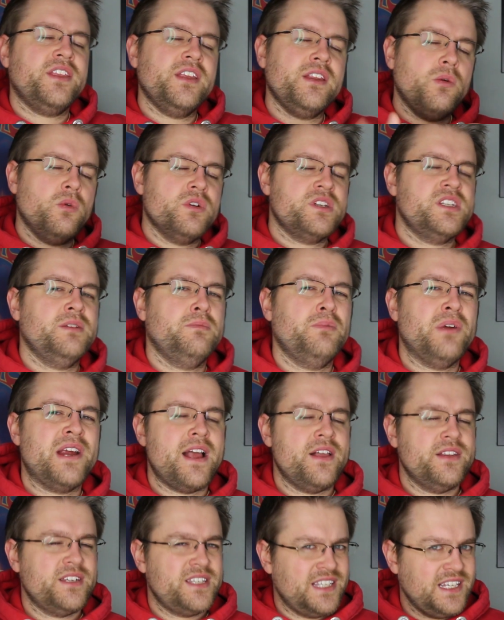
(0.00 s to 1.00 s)
I think they wanted to
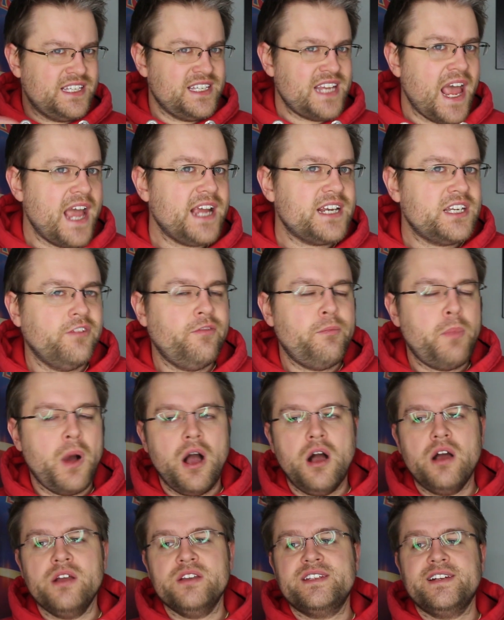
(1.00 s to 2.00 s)
bring out this detective
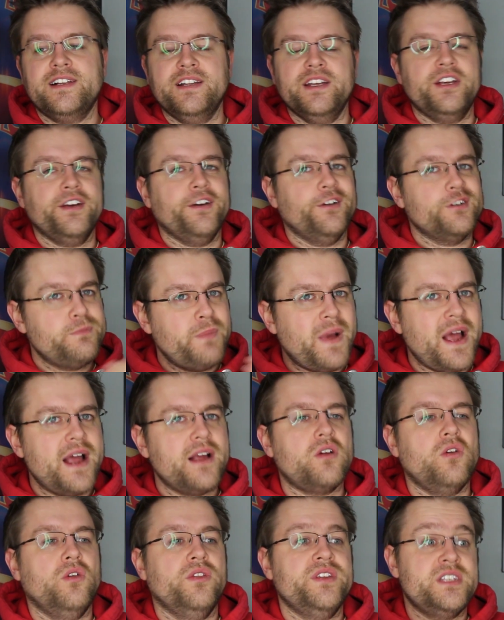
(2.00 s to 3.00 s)
part until he goes
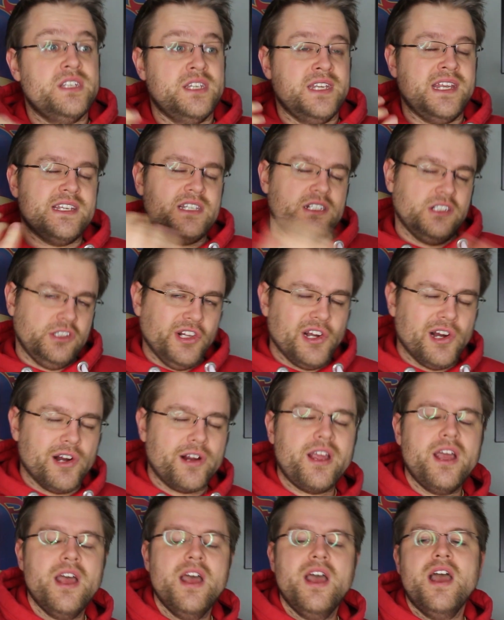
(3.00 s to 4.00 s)
back, or this is his
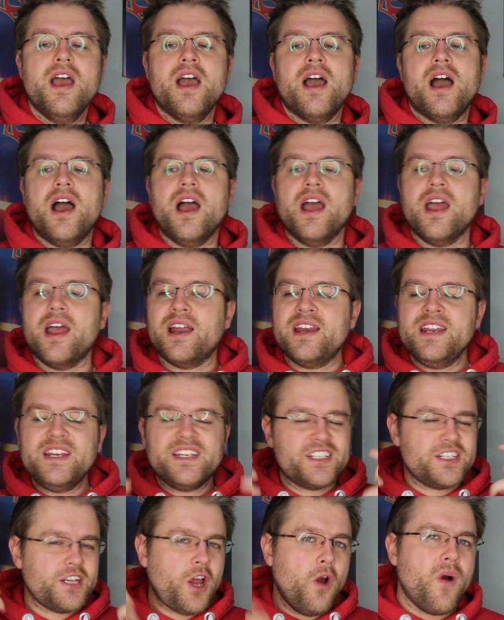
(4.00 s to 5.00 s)
look. And
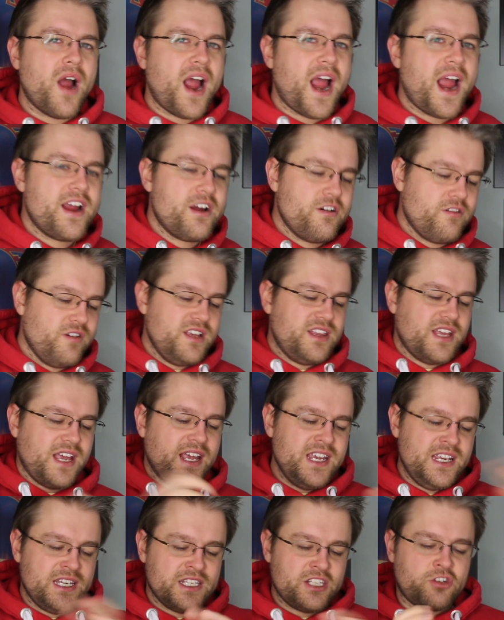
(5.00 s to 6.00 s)
he's so angry
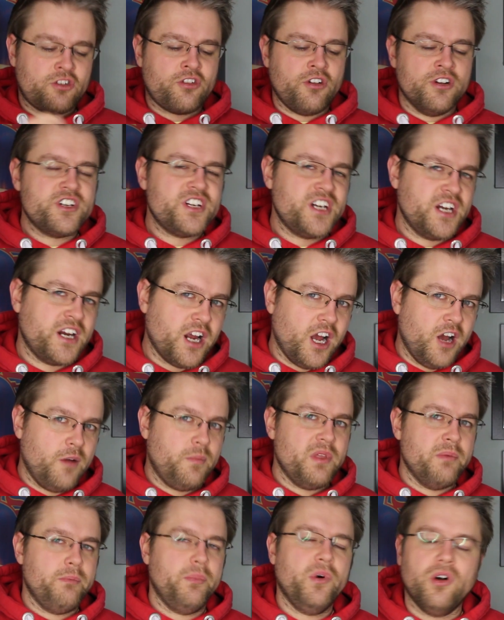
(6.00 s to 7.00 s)
that he's scrunching
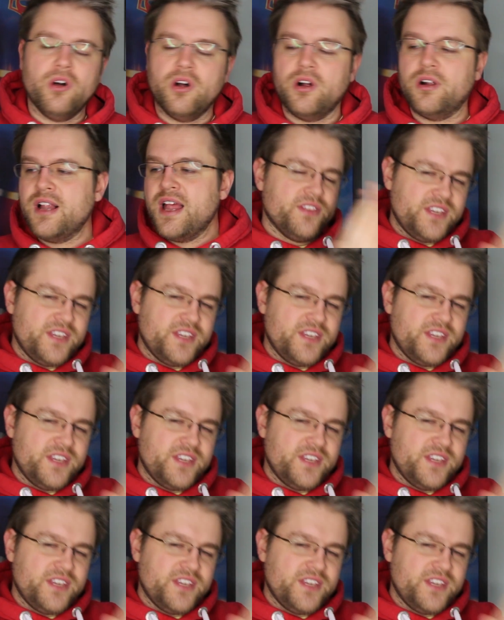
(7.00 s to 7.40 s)
up the ball.